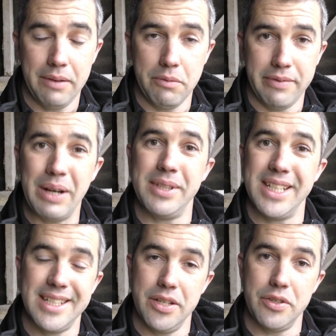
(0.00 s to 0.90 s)
without the
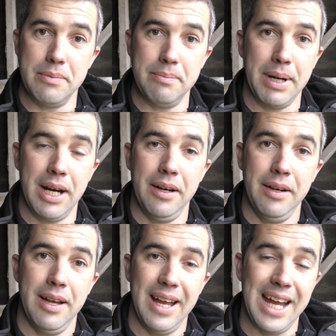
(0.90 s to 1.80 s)
extension bar
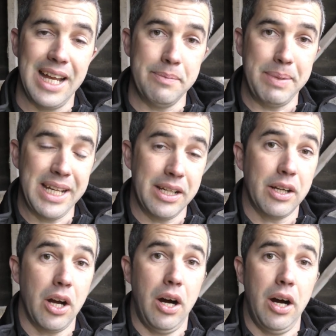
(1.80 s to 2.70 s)
and being
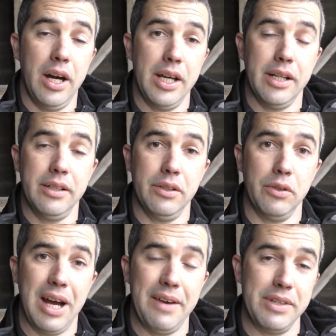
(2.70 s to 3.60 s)
higher
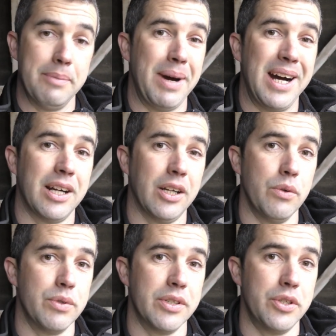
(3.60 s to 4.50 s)
or having the bar
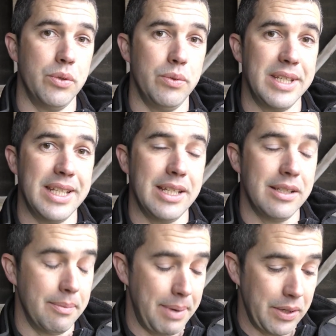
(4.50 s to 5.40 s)
closer to the
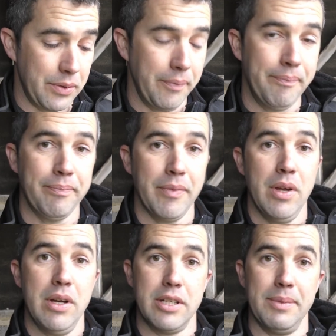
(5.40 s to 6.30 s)
panel.
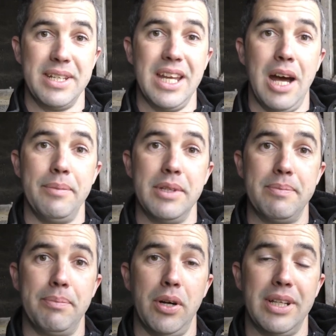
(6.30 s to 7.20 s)
So I'm going to set up this
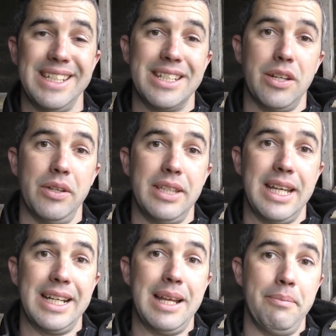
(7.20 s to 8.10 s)
block inside the
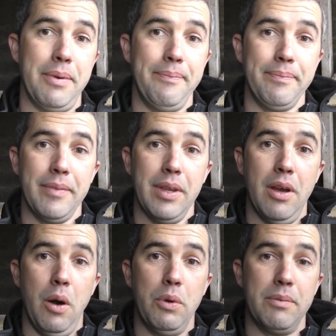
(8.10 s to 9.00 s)
headlamp,
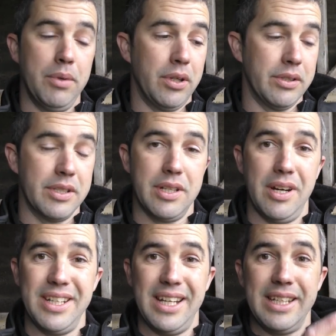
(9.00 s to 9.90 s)
a wooden block on
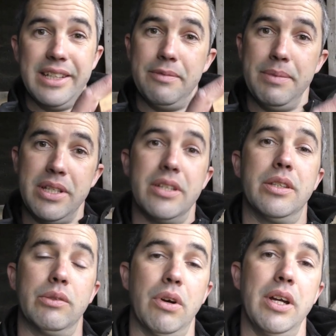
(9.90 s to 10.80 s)
side, and it gives me just
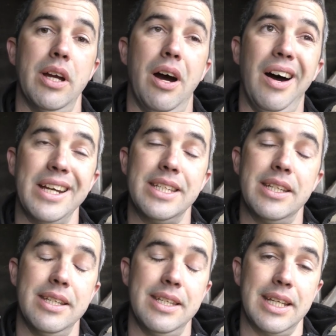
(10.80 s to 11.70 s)
the right height
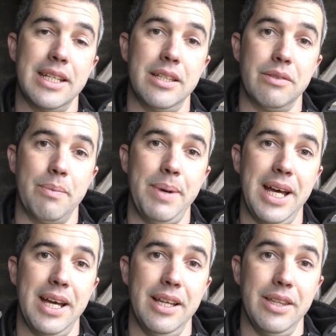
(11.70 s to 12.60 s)
to get to the
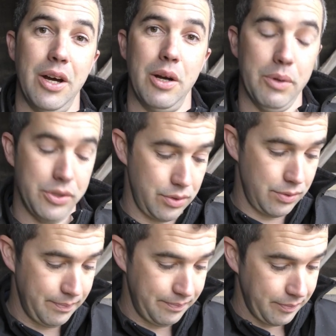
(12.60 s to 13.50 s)
repair that I want to,
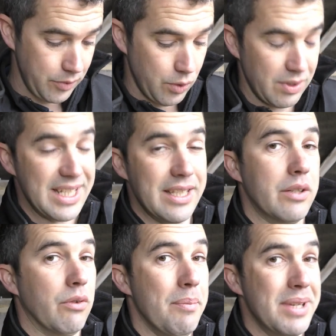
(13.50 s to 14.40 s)
or at least in
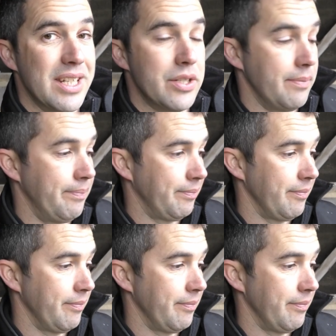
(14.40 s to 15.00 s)
the right position.